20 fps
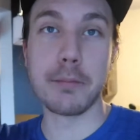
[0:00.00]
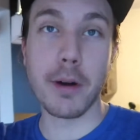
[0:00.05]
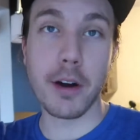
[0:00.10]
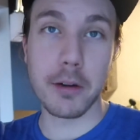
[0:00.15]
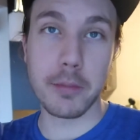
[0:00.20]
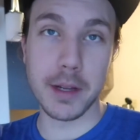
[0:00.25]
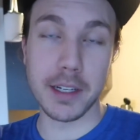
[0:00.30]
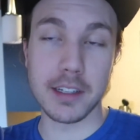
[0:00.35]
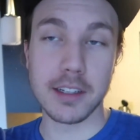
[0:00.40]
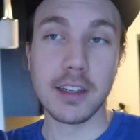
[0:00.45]

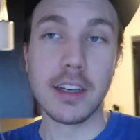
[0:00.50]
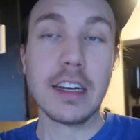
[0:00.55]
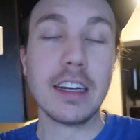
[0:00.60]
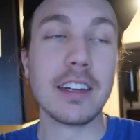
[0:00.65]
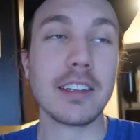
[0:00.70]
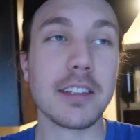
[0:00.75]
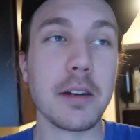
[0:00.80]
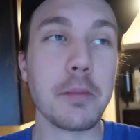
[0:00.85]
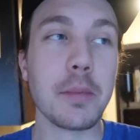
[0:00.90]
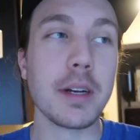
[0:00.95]
apartment.
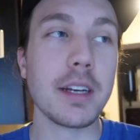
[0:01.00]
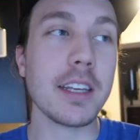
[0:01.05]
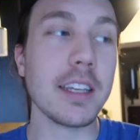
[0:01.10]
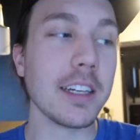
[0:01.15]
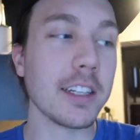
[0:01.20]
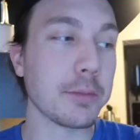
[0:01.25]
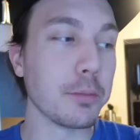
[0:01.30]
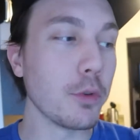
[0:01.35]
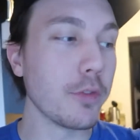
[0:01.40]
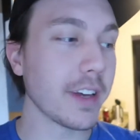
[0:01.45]

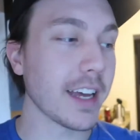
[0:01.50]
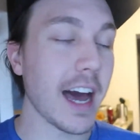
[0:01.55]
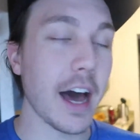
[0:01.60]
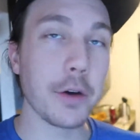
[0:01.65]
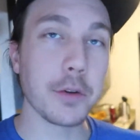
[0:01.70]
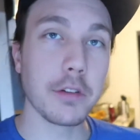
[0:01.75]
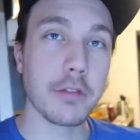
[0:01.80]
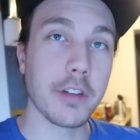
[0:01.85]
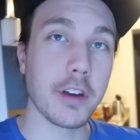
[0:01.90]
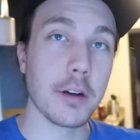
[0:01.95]
Somebody is moving
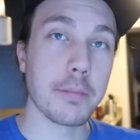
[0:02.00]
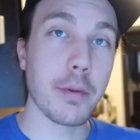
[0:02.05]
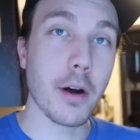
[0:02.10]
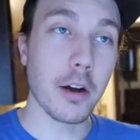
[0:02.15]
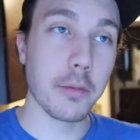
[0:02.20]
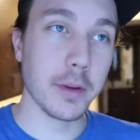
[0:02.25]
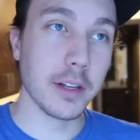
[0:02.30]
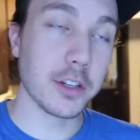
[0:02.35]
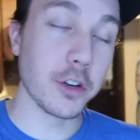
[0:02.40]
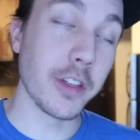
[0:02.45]
out of their
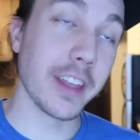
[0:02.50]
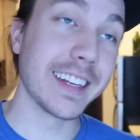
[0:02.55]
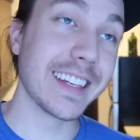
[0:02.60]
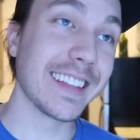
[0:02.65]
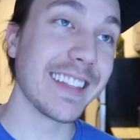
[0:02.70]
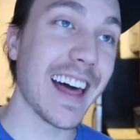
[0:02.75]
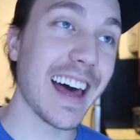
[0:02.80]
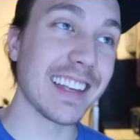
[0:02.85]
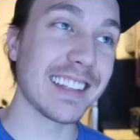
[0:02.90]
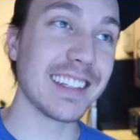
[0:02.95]
apartment, or they
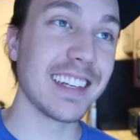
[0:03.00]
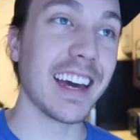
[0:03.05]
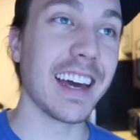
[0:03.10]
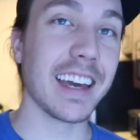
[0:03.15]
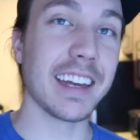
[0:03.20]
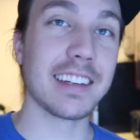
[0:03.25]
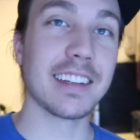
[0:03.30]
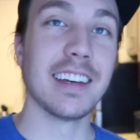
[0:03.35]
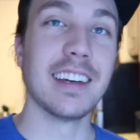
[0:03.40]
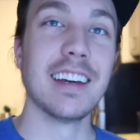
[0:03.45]
did last
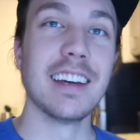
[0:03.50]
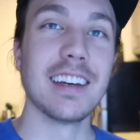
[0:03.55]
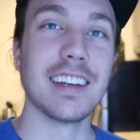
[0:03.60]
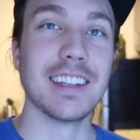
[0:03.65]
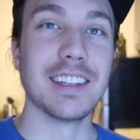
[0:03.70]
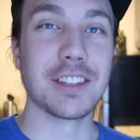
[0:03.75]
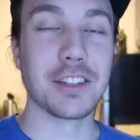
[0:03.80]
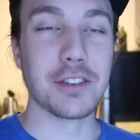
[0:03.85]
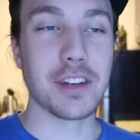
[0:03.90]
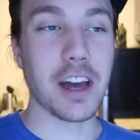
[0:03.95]
night,
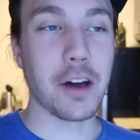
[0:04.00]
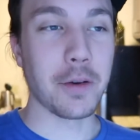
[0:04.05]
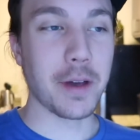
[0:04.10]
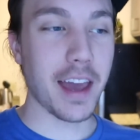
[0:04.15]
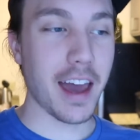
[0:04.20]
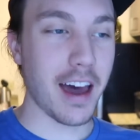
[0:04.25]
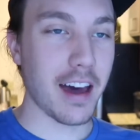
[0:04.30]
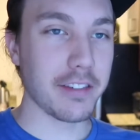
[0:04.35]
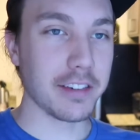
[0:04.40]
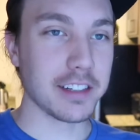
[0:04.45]
and so now
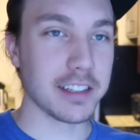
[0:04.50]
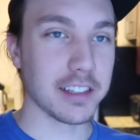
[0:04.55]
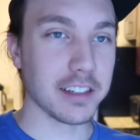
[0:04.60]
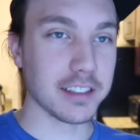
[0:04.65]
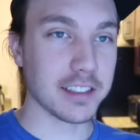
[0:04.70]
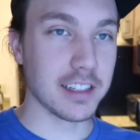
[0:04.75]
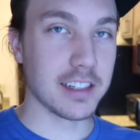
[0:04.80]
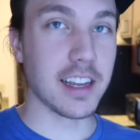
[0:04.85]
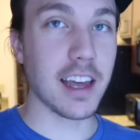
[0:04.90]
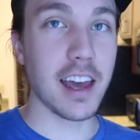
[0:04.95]
we have
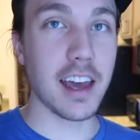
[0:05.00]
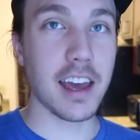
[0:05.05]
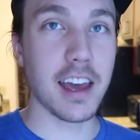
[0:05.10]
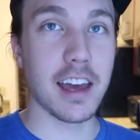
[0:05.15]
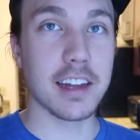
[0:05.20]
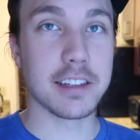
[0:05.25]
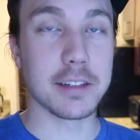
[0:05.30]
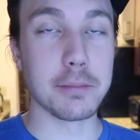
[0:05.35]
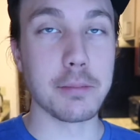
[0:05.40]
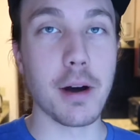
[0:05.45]
until
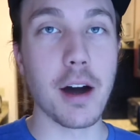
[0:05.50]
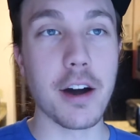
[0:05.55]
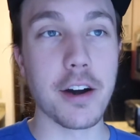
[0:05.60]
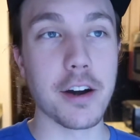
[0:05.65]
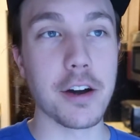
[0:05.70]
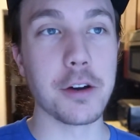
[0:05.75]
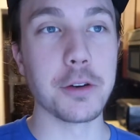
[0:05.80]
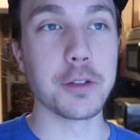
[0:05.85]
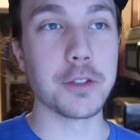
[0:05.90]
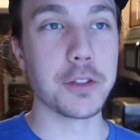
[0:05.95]
today and
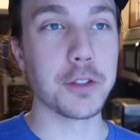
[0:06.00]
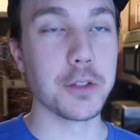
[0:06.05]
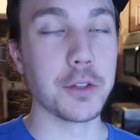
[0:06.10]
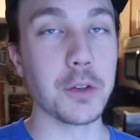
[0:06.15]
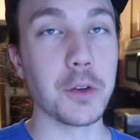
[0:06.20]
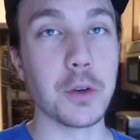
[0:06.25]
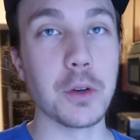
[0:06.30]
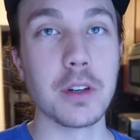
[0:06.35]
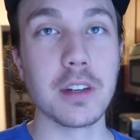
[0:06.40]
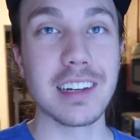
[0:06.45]
tomorrow
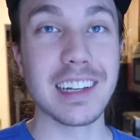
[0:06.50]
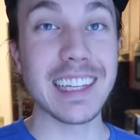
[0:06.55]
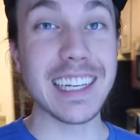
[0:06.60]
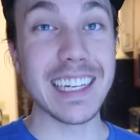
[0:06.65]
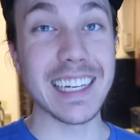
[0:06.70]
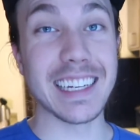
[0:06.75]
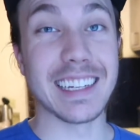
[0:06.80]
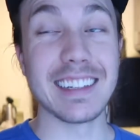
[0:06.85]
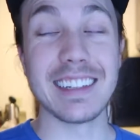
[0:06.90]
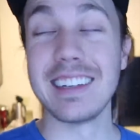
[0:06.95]
to
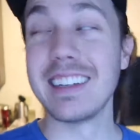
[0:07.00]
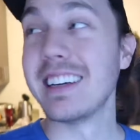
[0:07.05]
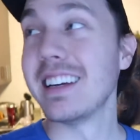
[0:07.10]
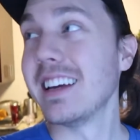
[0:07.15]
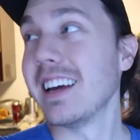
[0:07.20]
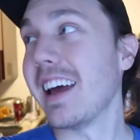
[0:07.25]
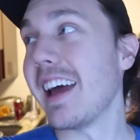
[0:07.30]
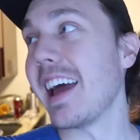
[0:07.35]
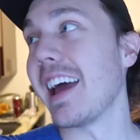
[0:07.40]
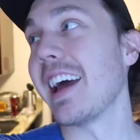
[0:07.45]
clean it.
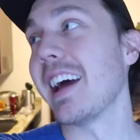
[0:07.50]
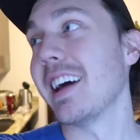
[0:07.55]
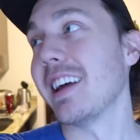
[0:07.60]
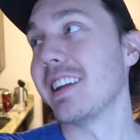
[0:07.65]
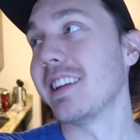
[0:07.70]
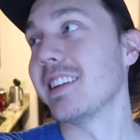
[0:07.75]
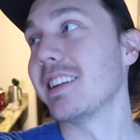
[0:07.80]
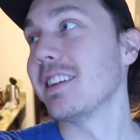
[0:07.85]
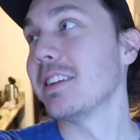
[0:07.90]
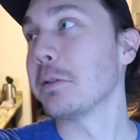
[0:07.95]

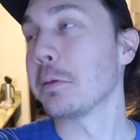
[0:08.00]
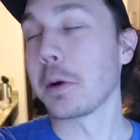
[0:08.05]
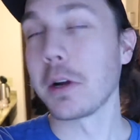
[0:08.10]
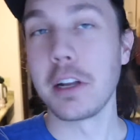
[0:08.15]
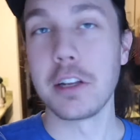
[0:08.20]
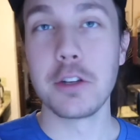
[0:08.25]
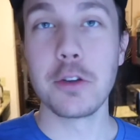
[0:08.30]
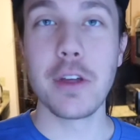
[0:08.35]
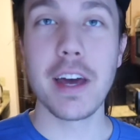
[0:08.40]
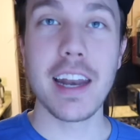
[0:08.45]
And
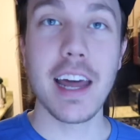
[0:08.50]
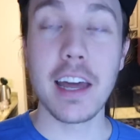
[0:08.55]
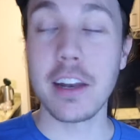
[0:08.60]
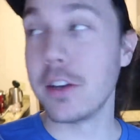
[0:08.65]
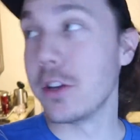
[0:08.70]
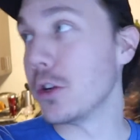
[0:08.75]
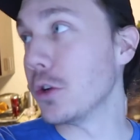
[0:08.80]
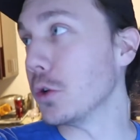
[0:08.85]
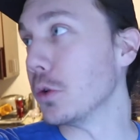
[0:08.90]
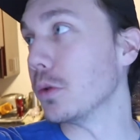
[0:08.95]
we're gonna do that
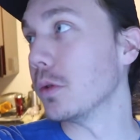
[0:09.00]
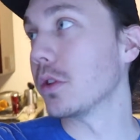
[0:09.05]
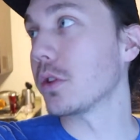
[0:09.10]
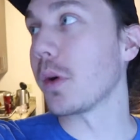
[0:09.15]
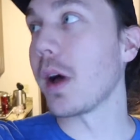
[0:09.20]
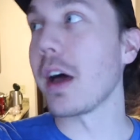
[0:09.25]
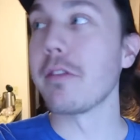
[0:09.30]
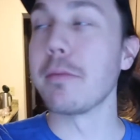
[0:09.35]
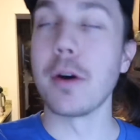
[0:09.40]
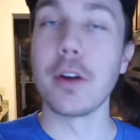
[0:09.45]
at noon,
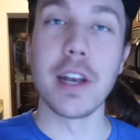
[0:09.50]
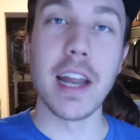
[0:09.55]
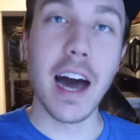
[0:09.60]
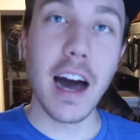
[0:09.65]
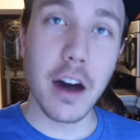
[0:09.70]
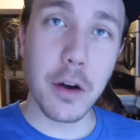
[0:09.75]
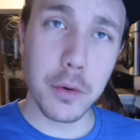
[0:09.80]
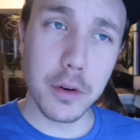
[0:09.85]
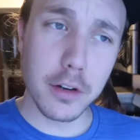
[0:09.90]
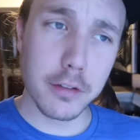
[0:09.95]
so I have about an
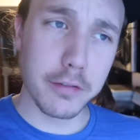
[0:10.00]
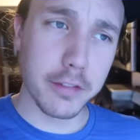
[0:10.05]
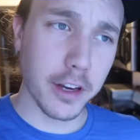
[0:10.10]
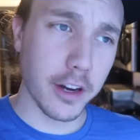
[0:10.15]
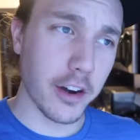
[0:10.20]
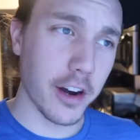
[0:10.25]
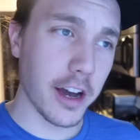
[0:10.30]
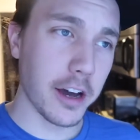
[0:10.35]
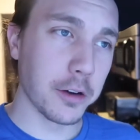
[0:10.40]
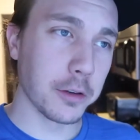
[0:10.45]
hour to
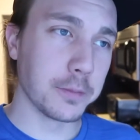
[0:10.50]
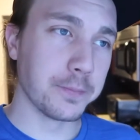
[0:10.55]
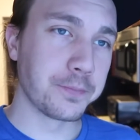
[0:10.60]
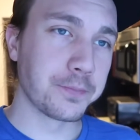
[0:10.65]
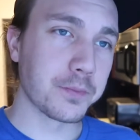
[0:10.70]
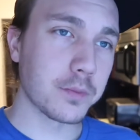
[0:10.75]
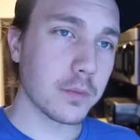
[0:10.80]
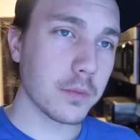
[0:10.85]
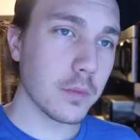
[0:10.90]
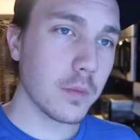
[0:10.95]
figure out
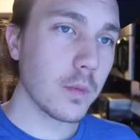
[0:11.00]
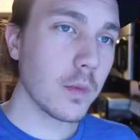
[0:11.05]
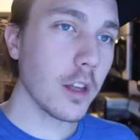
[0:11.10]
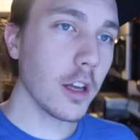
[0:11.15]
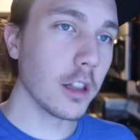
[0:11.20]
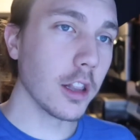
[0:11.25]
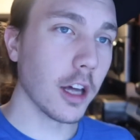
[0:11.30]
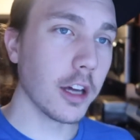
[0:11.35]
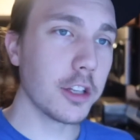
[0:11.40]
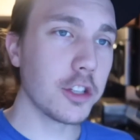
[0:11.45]

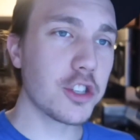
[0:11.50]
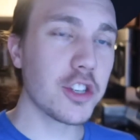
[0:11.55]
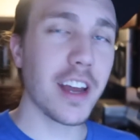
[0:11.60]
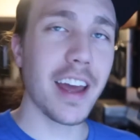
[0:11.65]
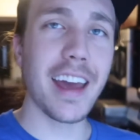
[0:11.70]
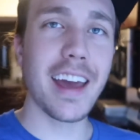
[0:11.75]
lunch,